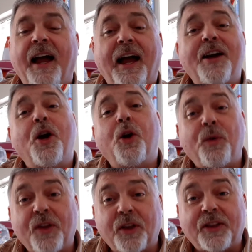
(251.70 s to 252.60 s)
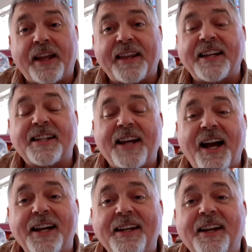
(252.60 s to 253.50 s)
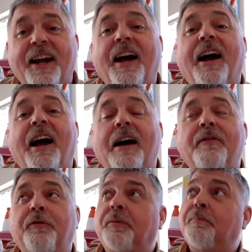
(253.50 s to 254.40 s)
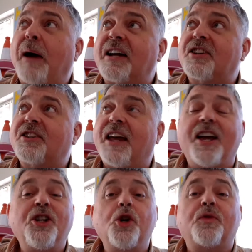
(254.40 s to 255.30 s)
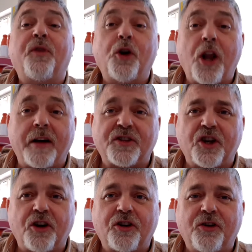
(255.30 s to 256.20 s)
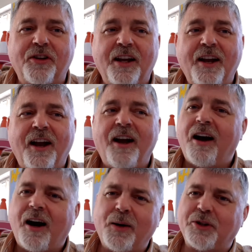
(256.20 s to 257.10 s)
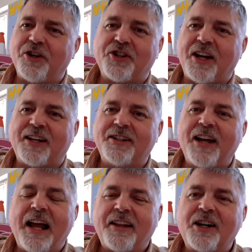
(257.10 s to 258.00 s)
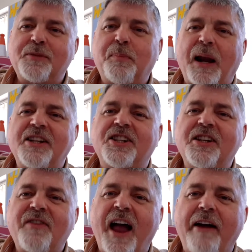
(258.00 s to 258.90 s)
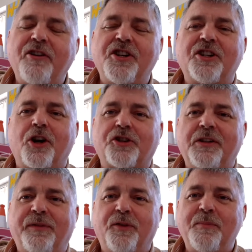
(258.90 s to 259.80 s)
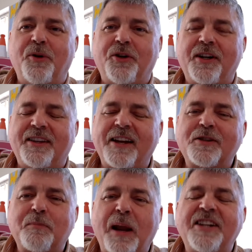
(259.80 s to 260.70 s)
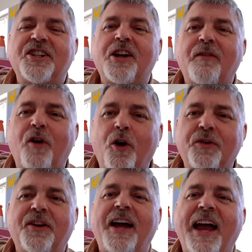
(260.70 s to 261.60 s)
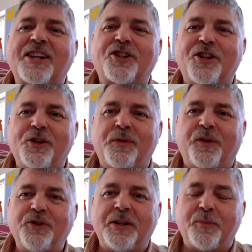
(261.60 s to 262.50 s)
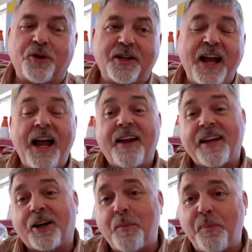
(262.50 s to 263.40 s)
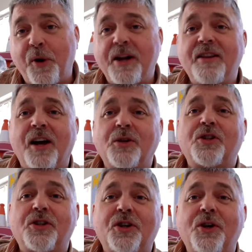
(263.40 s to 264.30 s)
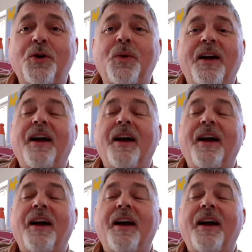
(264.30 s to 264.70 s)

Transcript: that they say have passed their useful life cycle. Hold on a second, there's plenty for Heritage Lottery Fund money, there's plenty of other external funding money that could bring those two